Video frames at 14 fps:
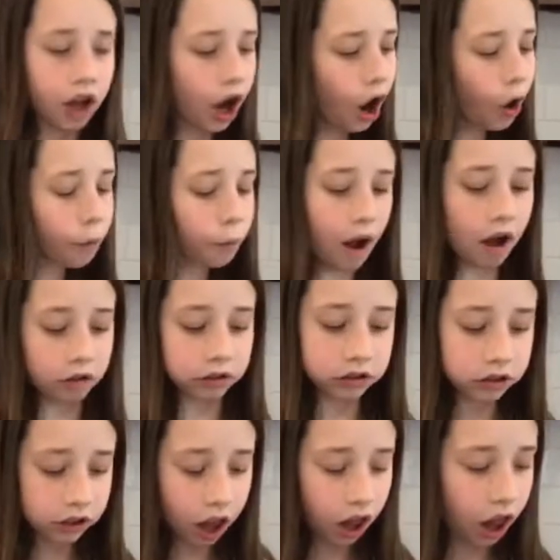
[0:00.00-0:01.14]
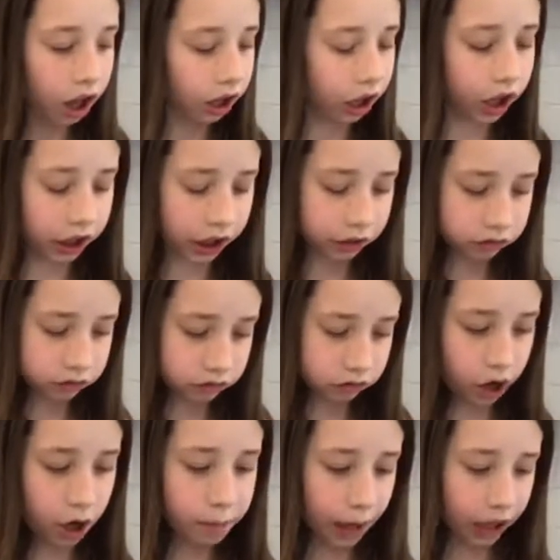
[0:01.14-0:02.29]
Oh wow, this is a lot of honey.
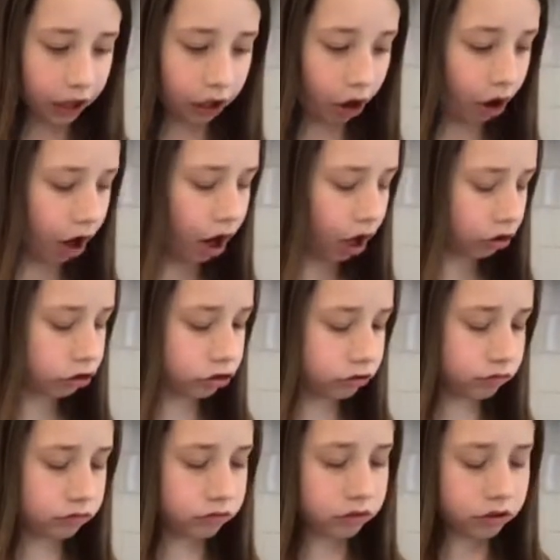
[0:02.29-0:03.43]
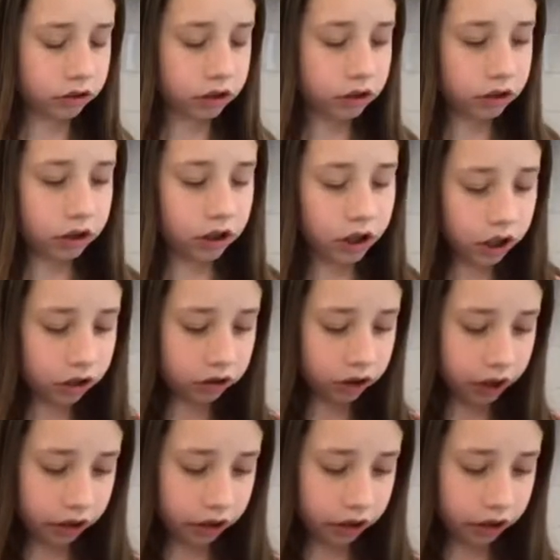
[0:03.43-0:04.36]
Oh my gosh. Honey is like...